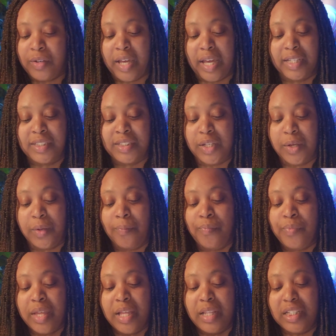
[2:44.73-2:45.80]
Okay, so
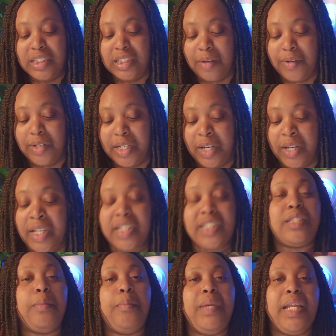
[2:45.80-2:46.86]
let's start right there.
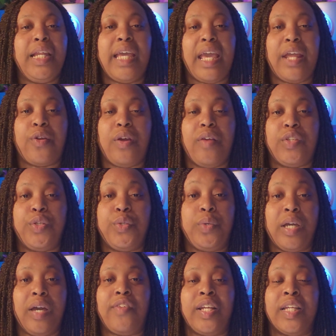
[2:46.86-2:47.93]
He's the mediator of the new
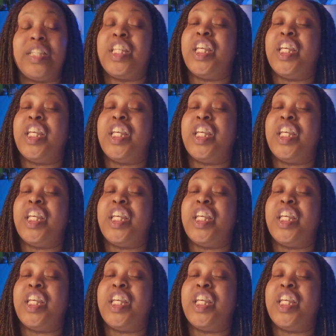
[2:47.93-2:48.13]
covenant.